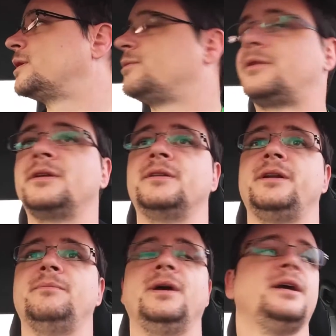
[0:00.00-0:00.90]
everything
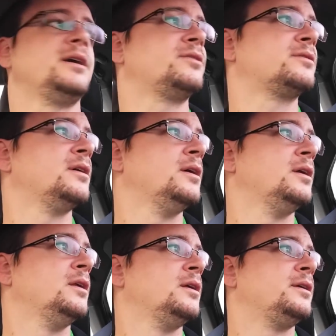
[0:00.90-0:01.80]
that he makes.
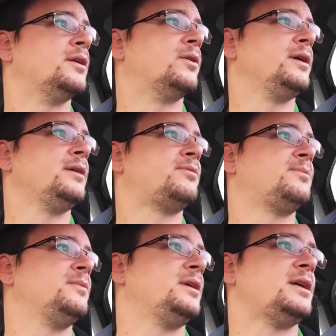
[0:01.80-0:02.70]
You know, if
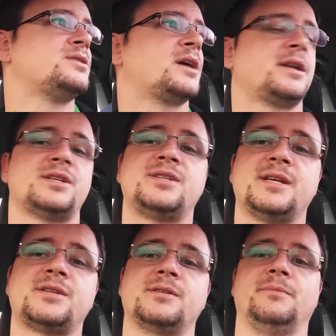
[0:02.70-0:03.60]
he's got a
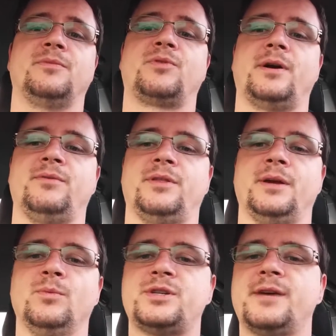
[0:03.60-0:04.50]
system for
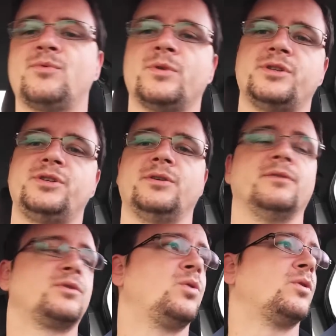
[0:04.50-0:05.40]
everything, which everyone
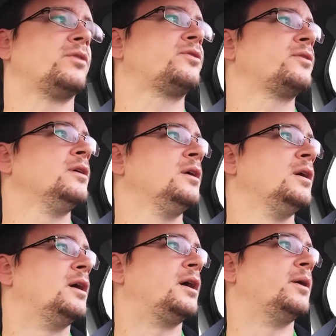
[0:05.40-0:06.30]
should, of course,
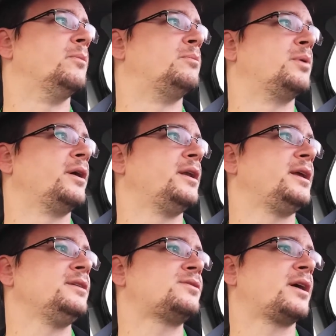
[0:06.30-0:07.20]
but
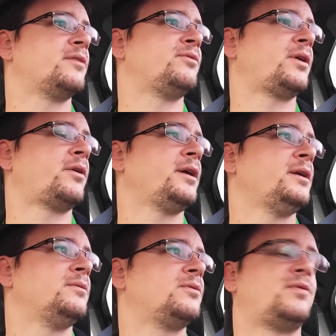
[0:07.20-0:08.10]
he's got a
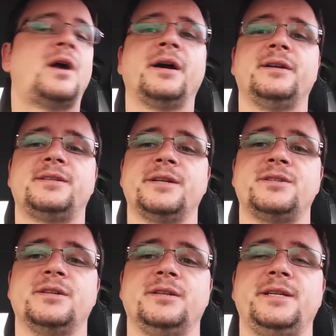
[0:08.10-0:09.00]
very fine
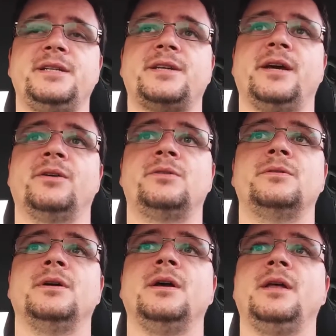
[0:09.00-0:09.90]
attention to
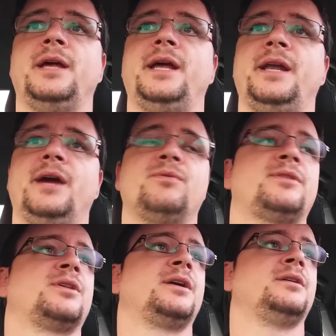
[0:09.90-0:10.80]
detail, and
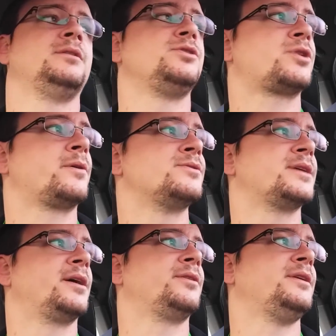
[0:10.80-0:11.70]
everything
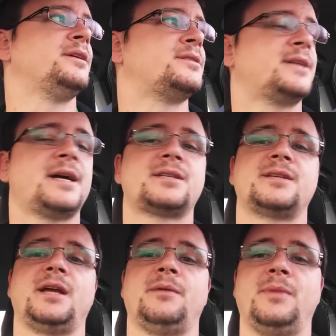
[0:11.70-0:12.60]
turns out the exact
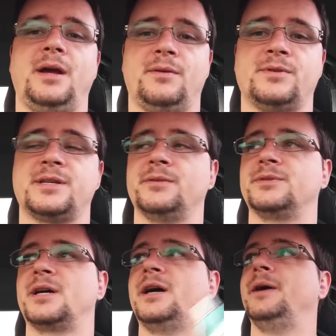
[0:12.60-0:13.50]
same every
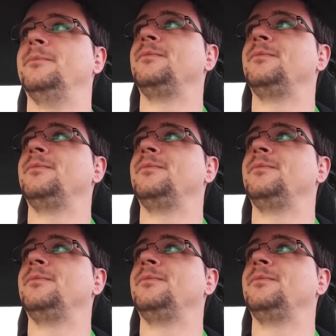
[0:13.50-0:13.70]
single time.